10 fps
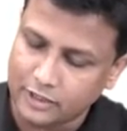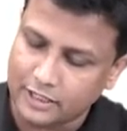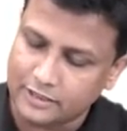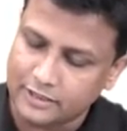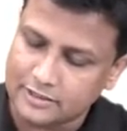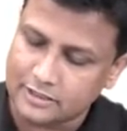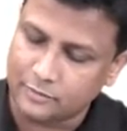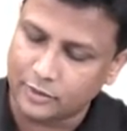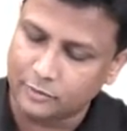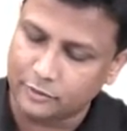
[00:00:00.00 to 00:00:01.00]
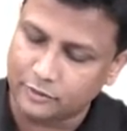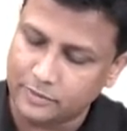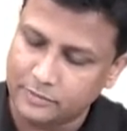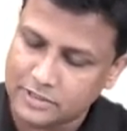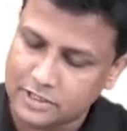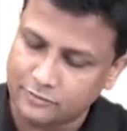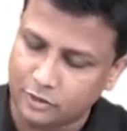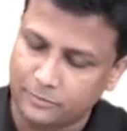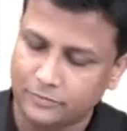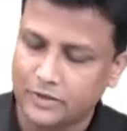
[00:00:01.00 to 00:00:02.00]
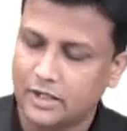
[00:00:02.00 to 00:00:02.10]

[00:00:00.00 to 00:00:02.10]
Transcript: and that sesamoid bone will be pisiform